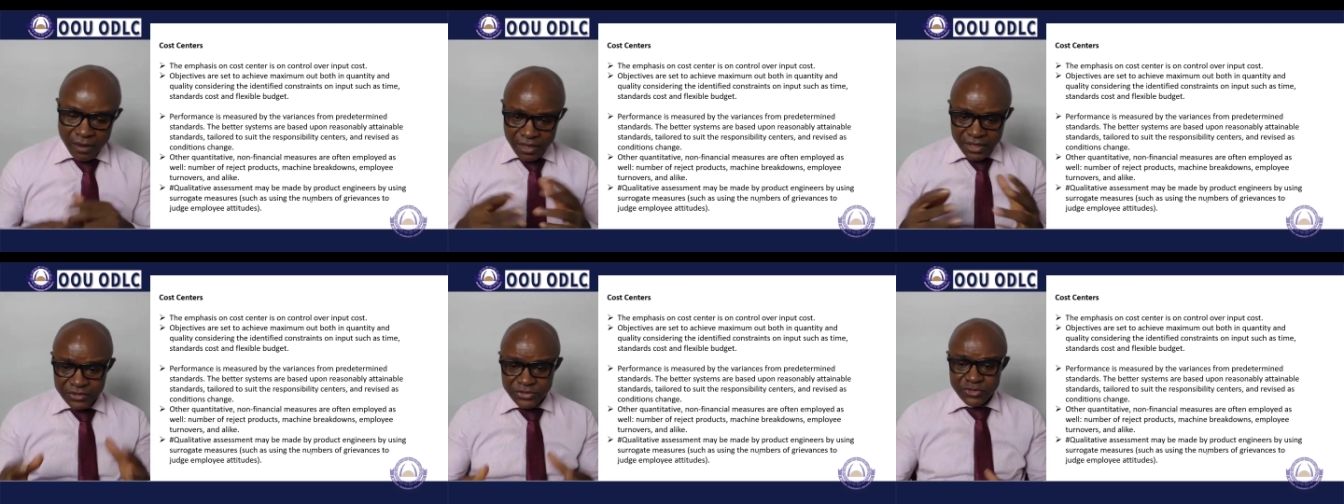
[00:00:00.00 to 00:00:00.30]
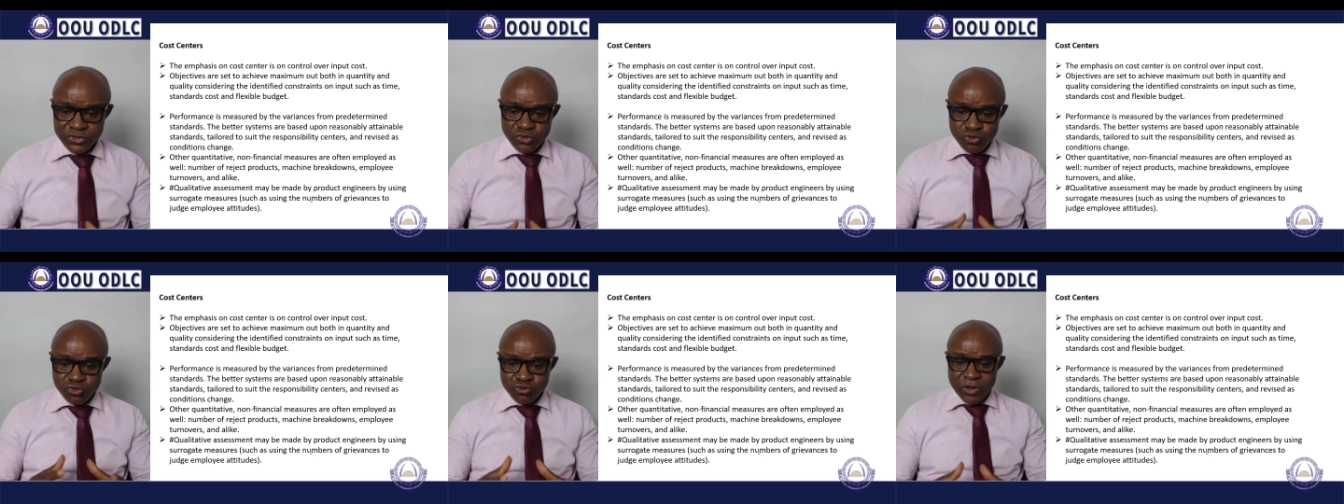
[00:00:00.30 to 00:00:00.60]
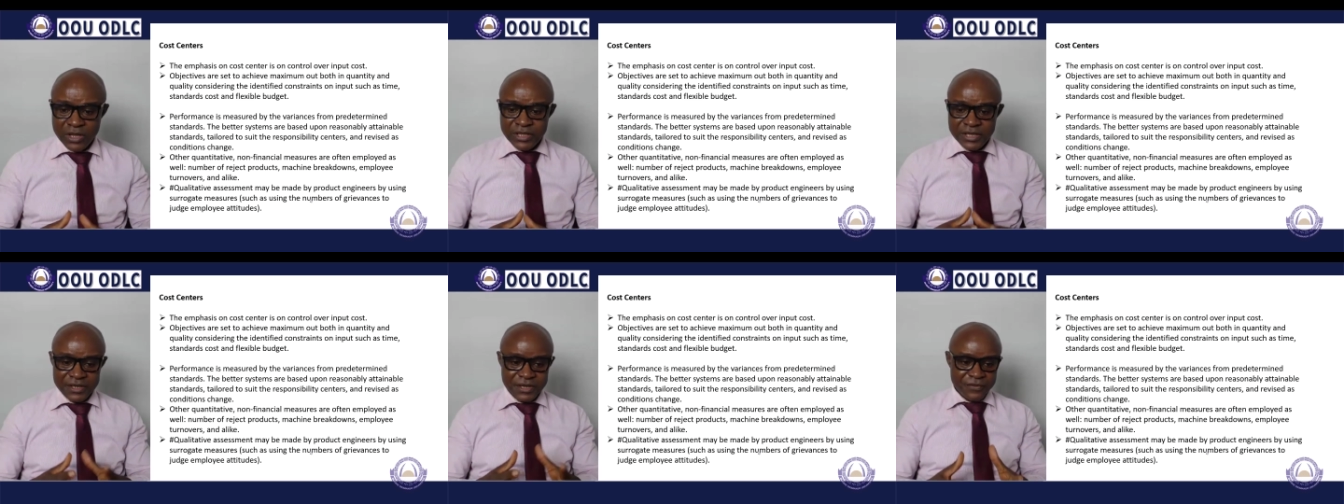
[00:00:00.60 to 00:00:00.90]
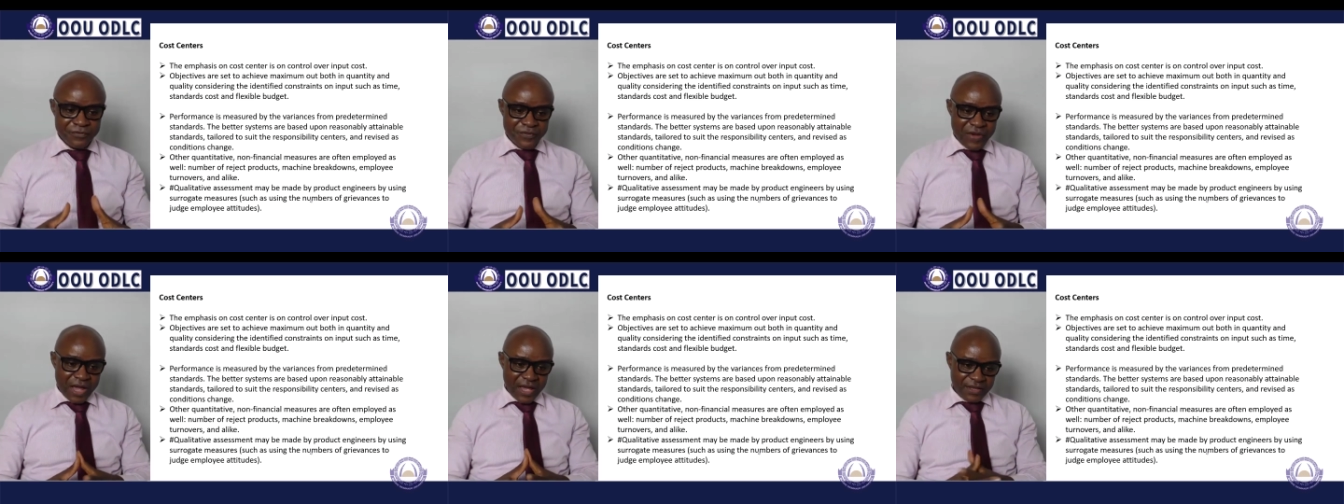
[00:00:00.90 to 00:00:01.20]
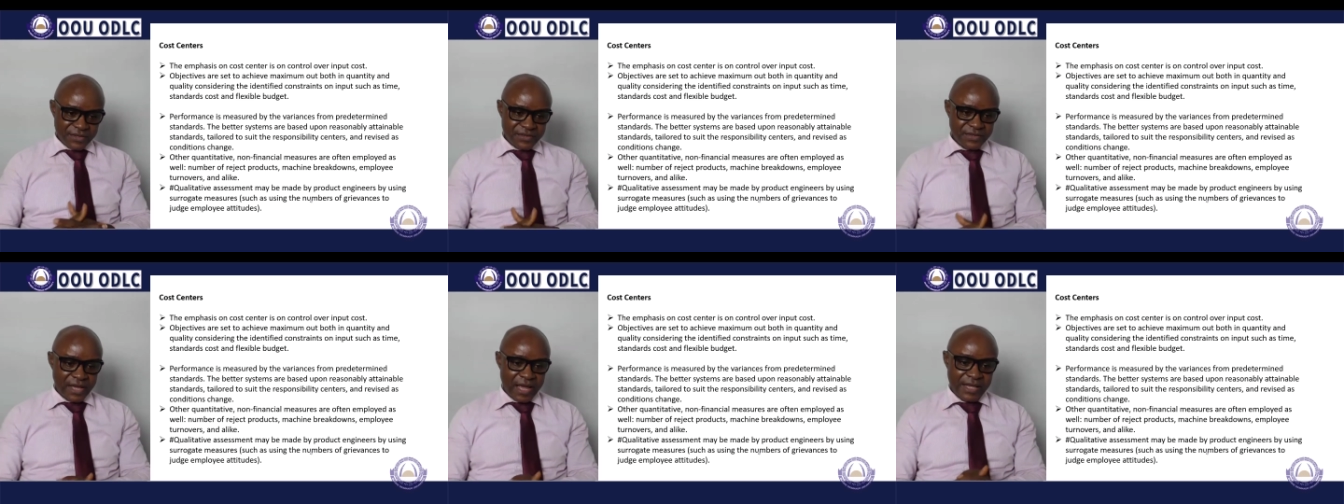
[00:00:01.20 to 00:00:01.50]
it is usually
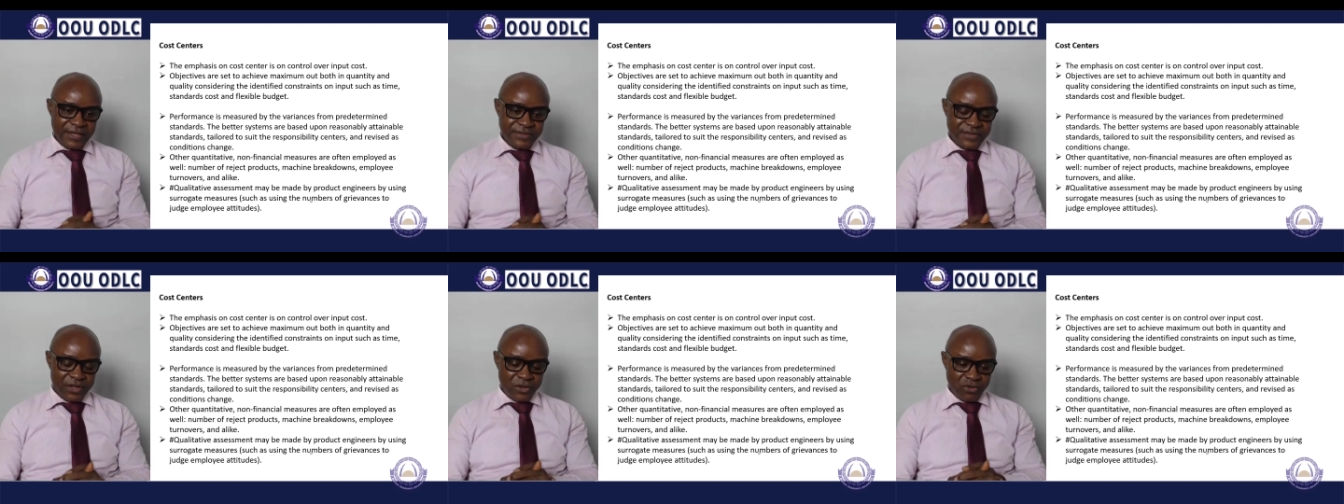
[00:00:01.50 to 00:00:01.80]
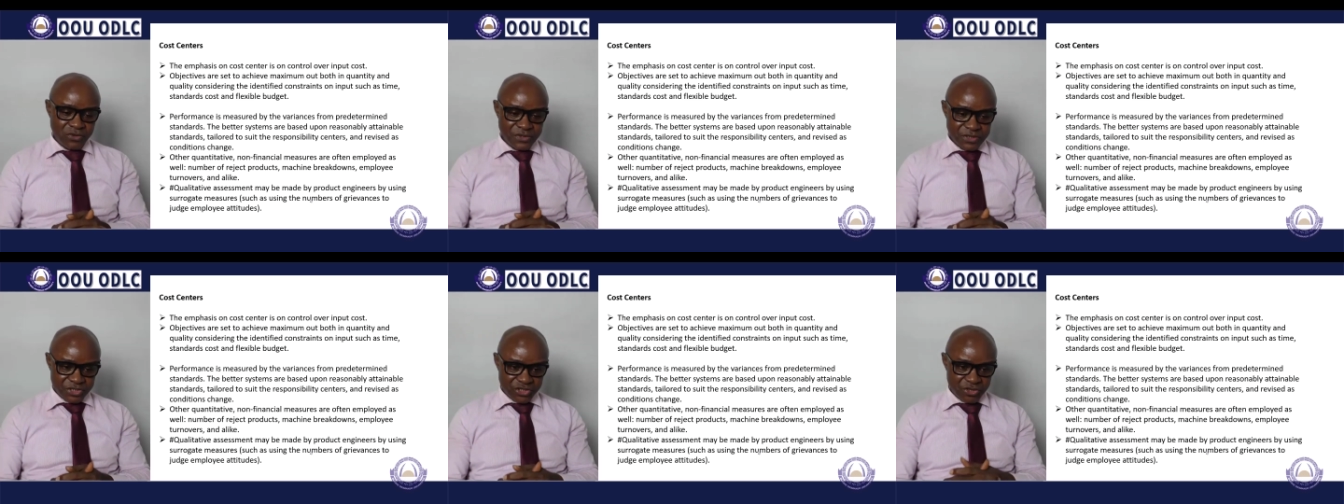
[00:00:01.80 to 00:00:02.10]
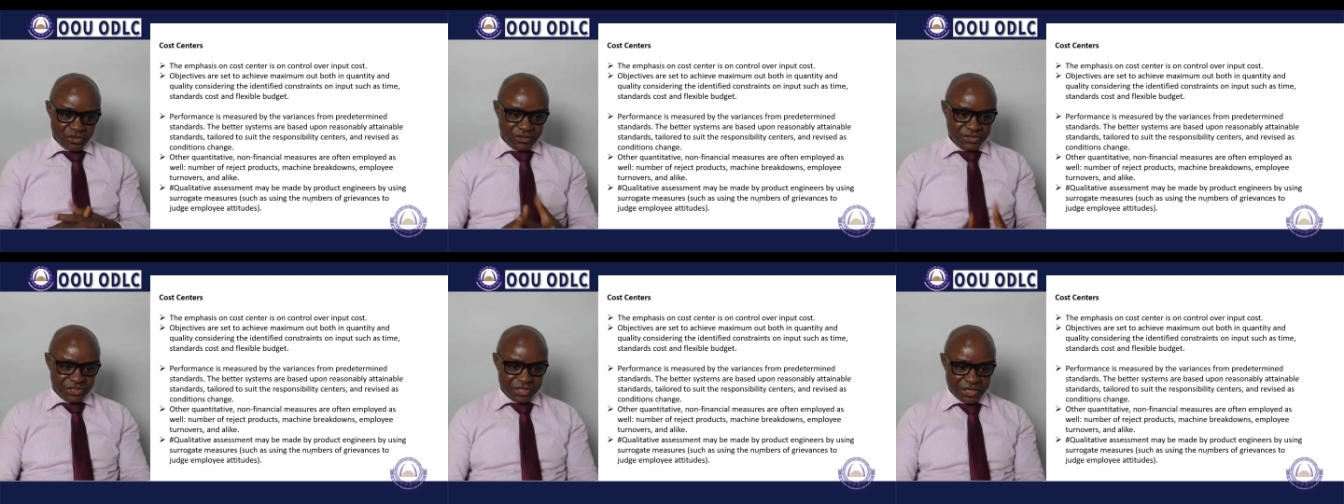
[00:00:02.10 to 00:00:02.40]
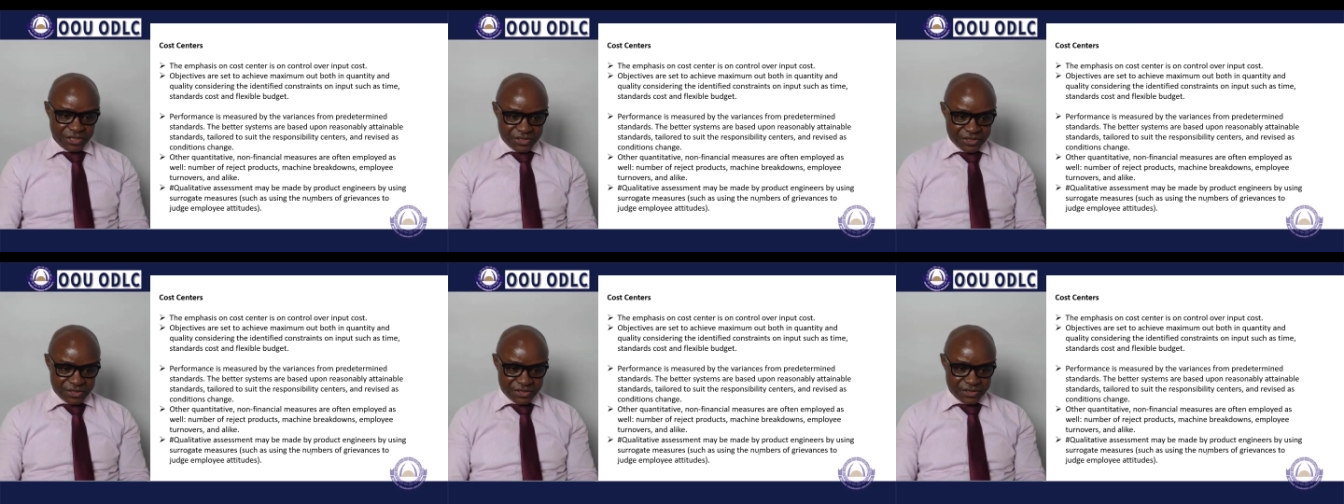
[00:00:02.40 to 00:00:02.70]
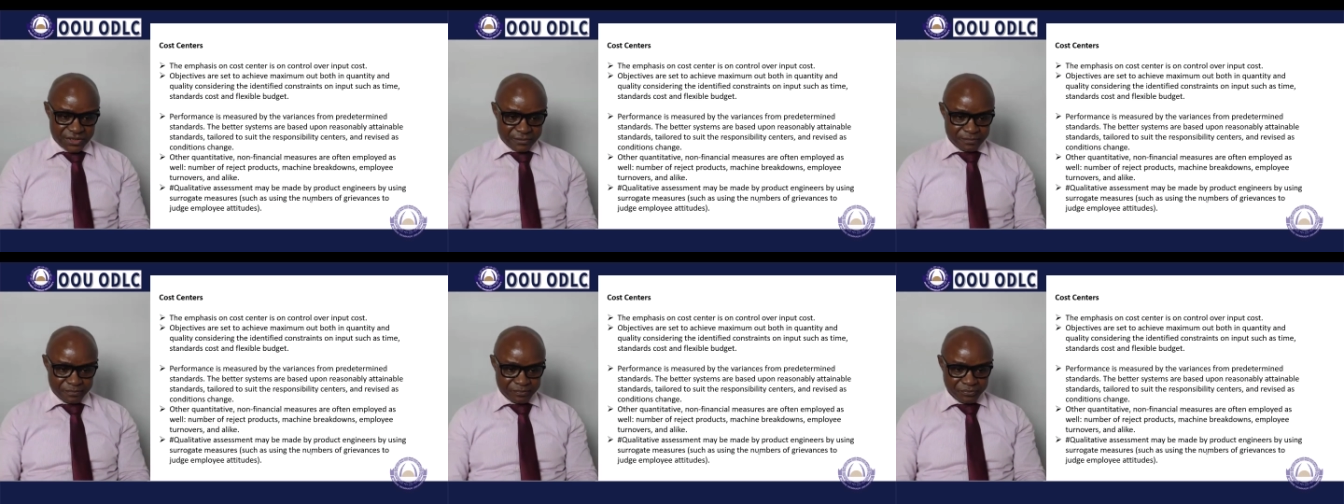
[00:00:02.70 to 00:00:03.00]
revised as the condition
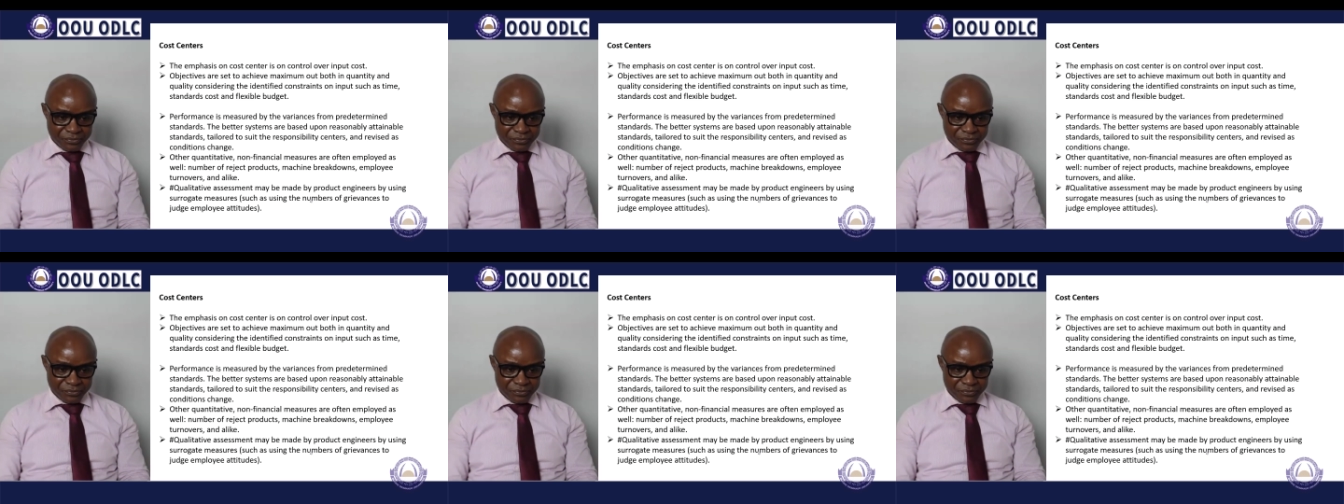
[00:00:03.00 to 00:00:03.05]
changes.